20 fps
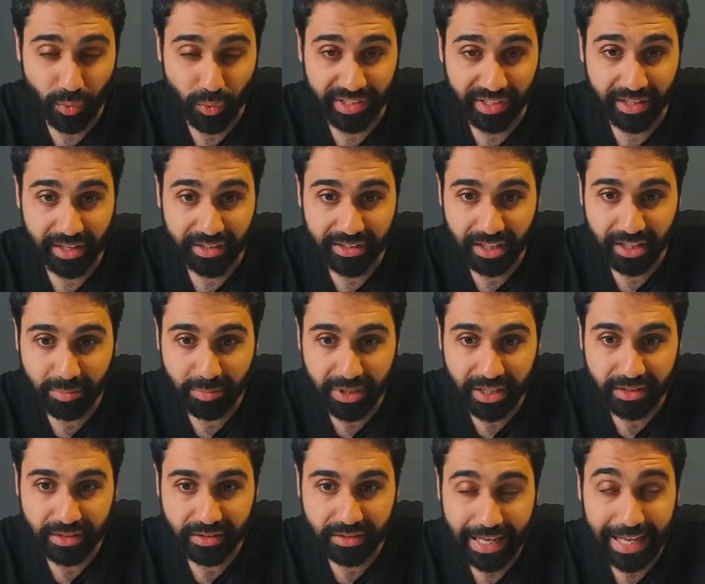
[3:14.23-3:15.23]
wait a little
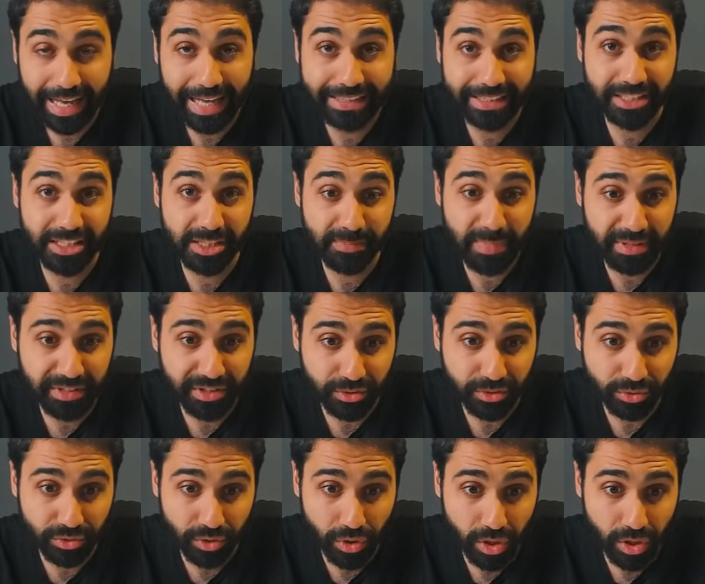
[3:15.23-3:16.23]
bit, and it's better to
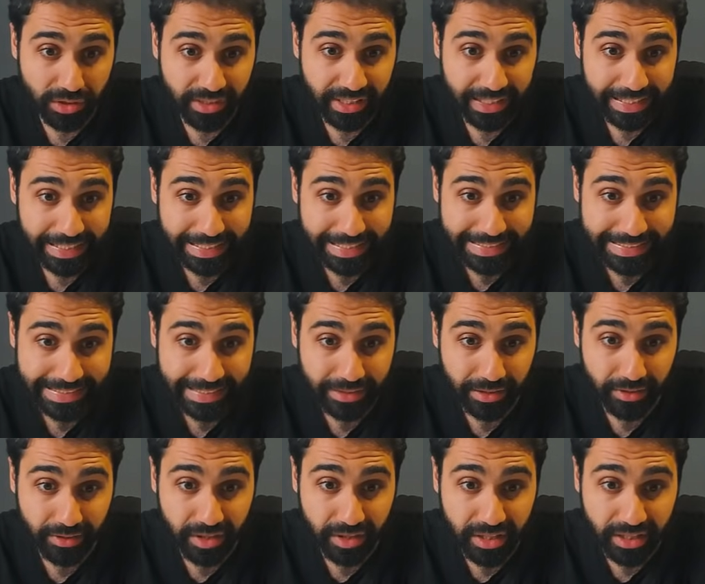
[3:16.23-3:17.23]
turn
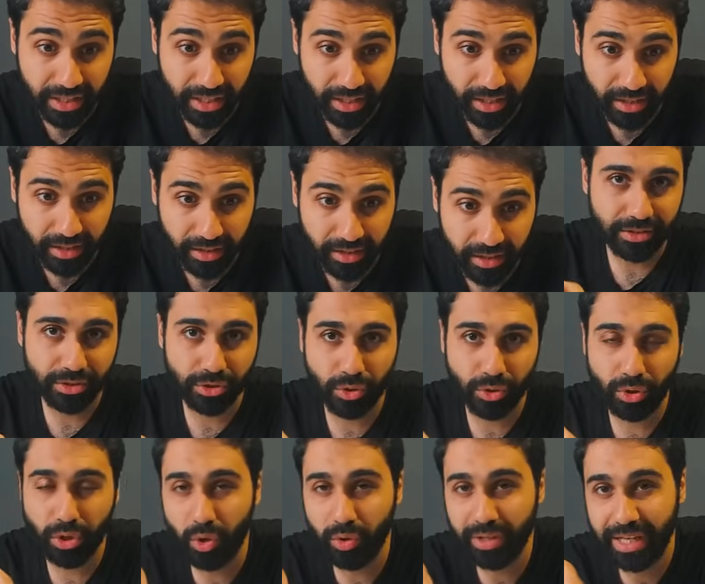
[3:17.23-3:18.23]
extended thinking so
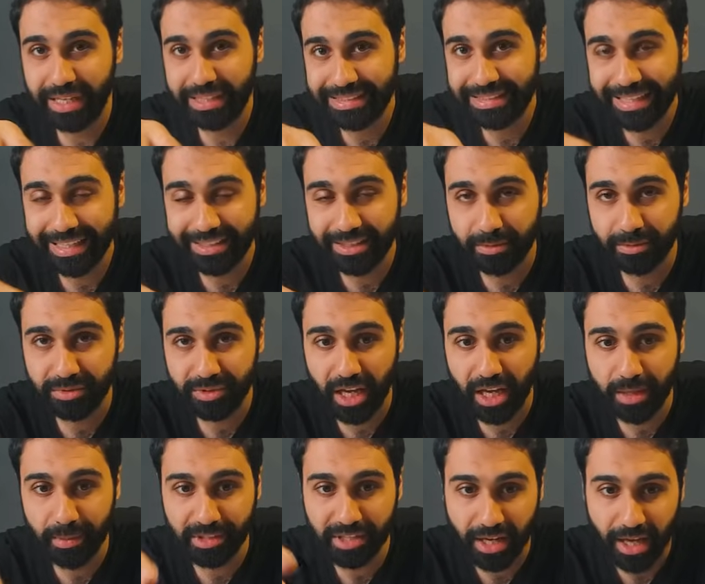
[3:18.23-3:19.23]
Claude can take some
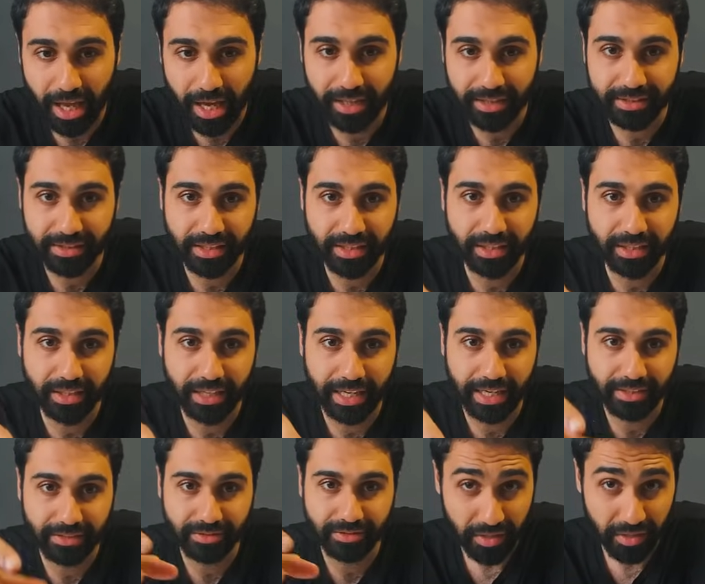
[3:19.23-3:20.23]
time analyzing
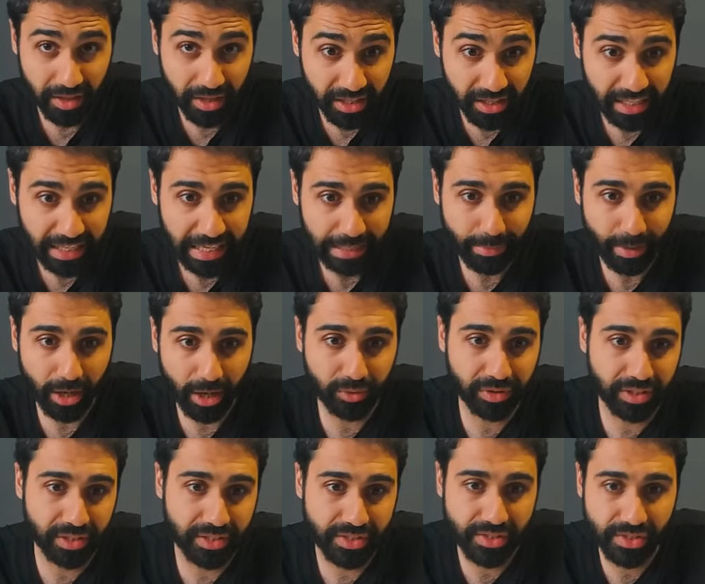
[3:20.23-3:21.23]
and thinking about
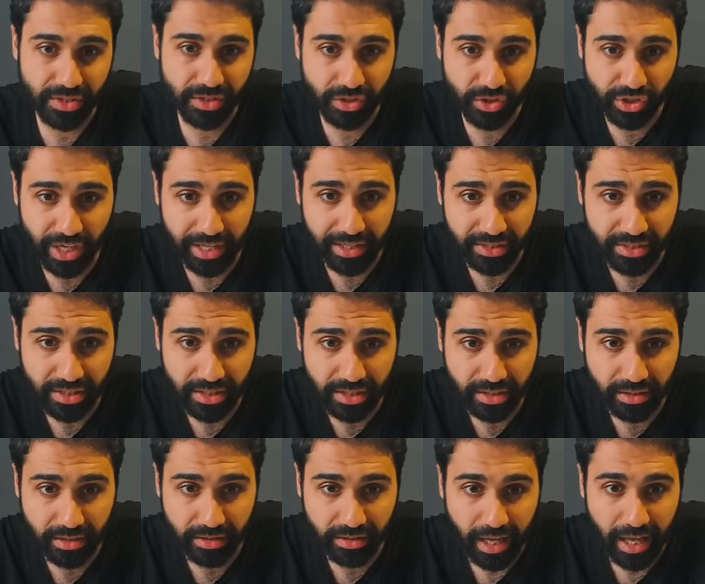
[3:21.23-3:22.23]
this
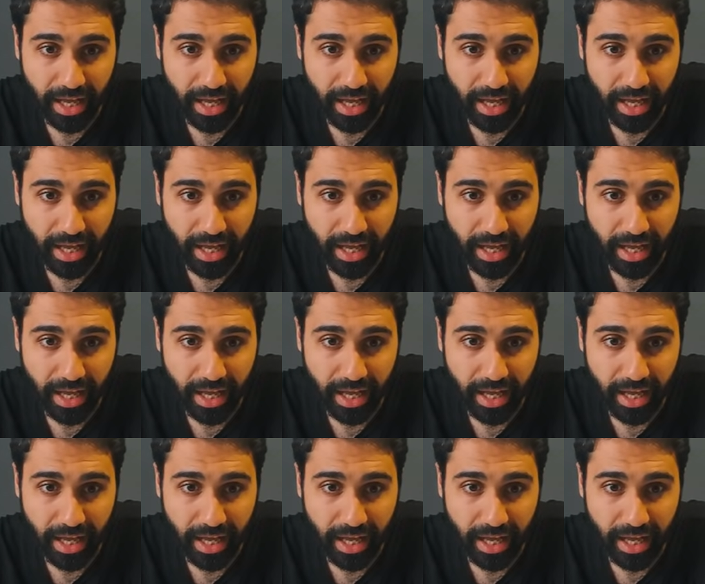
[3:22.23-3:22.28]
JSON.